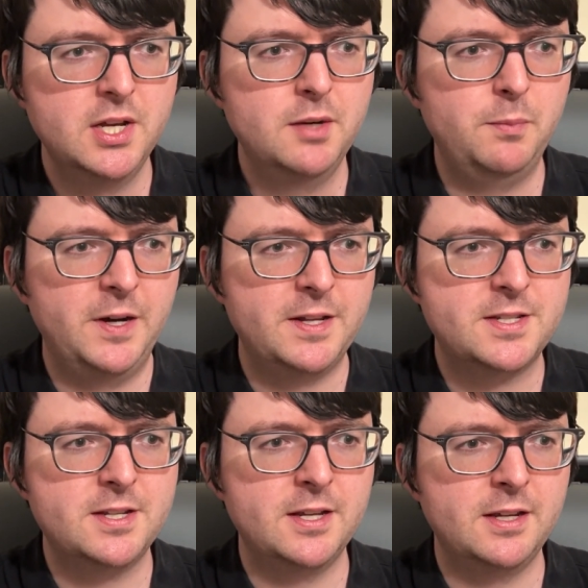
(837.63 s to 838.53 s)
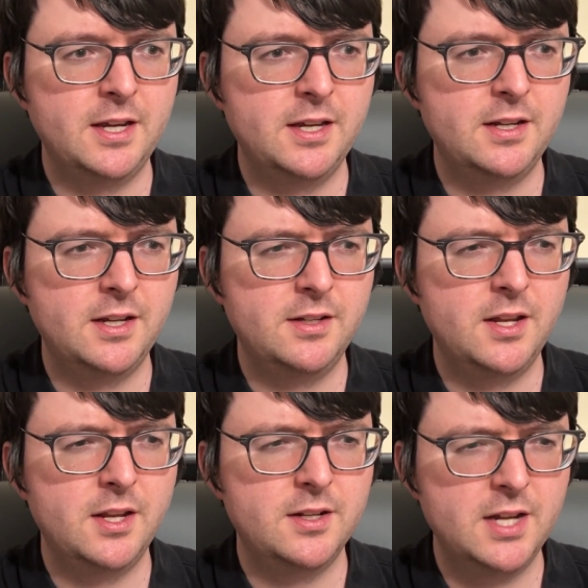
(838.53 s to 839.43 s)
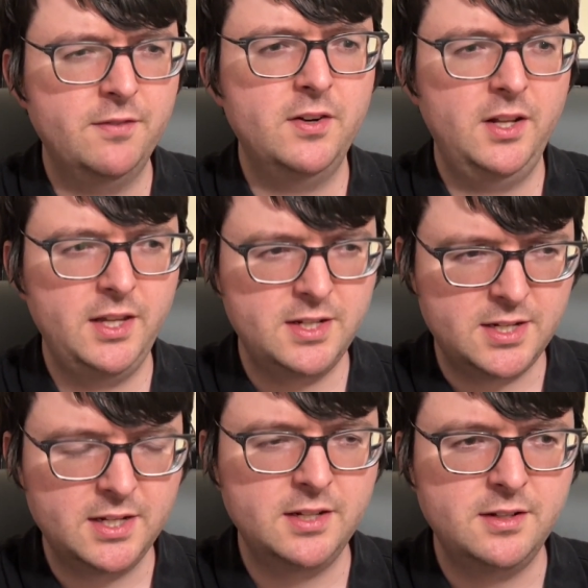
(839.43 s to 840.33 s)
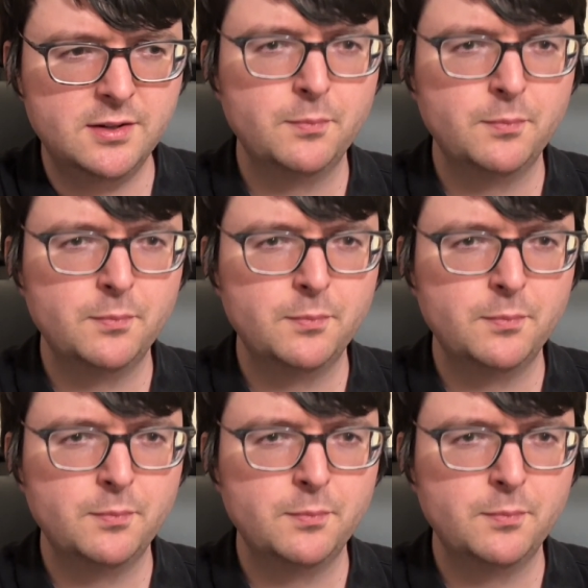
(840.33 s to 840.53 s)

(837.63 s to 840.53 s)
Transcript: but it definitely did